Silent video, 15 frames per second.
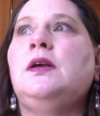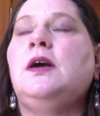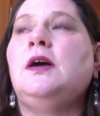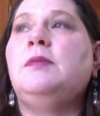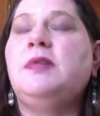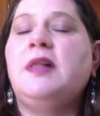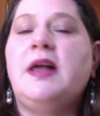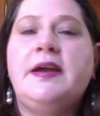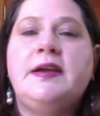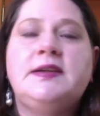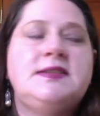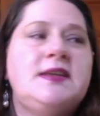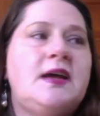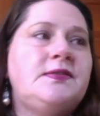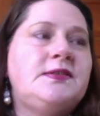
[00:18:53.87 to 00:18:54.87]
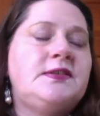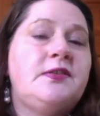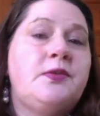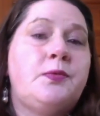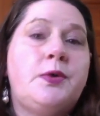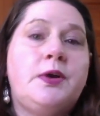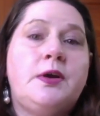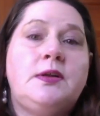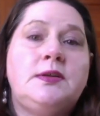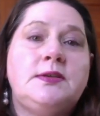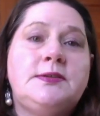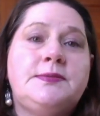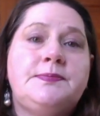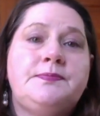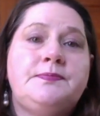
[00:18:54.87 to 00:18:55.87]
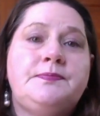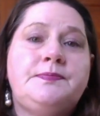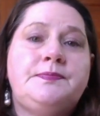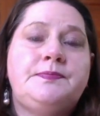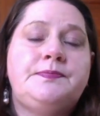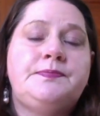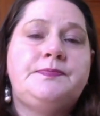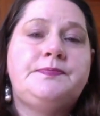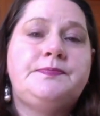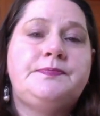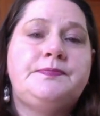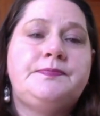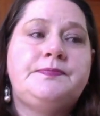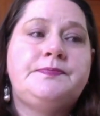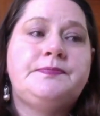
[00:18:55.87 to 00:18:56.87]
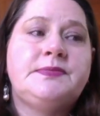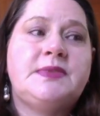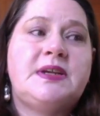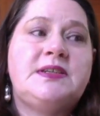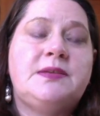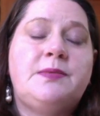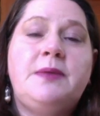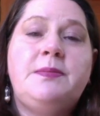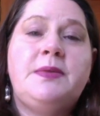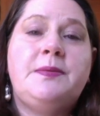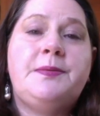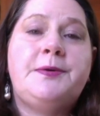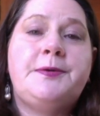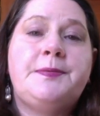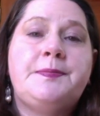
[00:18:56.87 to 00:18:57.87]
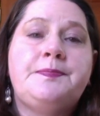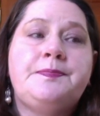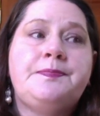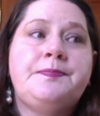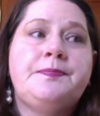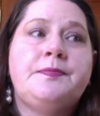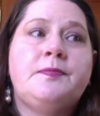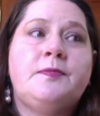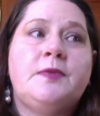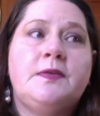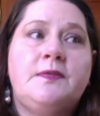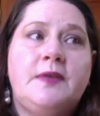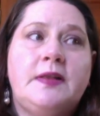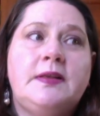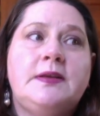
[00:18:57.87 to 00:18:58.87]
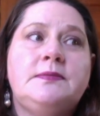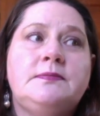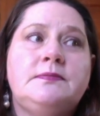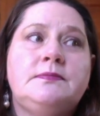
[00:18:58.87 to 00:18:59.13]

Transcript: apply ourselves to the world, especially white people, we're failing.